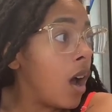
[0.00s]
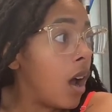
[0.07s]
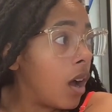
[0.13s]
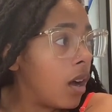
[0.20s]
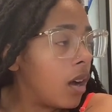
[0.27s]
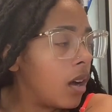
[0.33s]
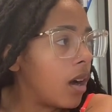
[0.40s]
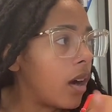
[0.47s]

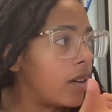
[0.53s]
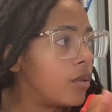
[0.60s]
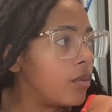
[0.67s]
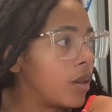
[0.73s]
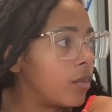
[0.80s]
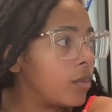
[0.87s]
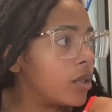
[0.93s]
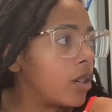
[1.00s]
Huh? Are
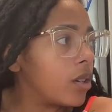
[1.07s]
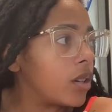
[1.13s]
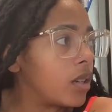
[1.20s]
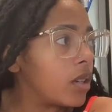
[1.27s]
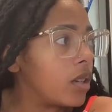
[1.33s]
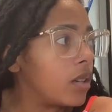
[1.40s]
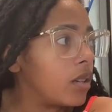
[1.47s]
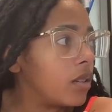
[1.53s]
you done with your
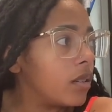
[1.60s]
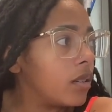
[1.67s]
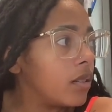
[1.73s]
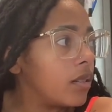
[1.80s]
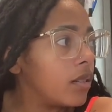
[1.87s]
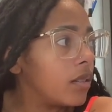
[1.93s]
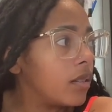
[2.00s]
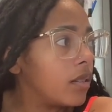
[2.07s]
cookie?
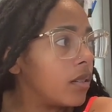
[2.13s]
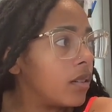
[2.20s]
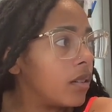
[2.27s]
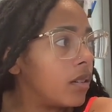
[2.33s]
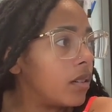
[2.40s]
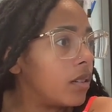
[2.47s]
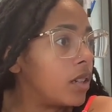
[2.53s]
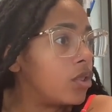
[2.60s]
Yes.
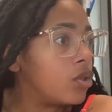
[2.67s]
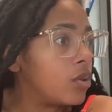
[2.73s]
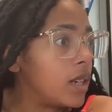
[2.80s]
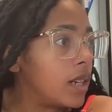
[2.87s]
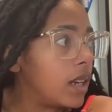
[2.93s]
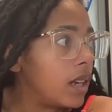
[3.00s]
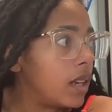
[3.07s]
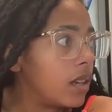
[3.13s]
Did
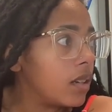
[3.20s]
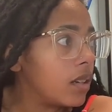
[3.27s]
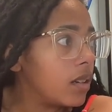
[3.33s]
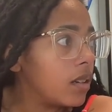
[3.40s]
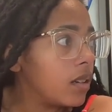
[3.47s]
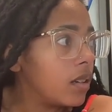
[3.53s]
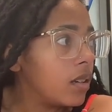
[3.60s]
you eat it?